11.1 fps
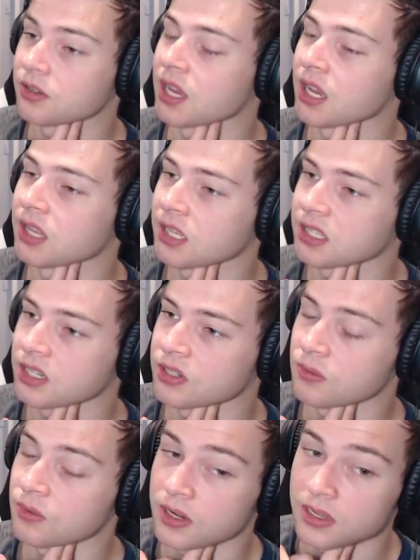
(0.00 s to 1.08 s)
Okay, that's
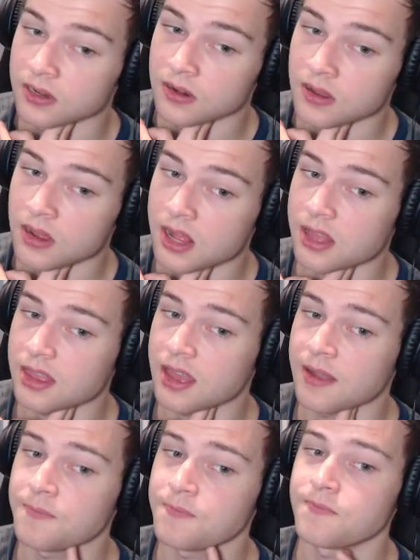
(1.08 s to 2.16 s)
actually pretty neat. I like
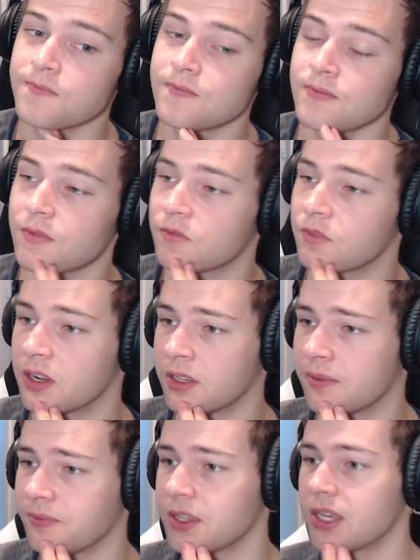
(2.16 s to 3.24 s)
that. Finally.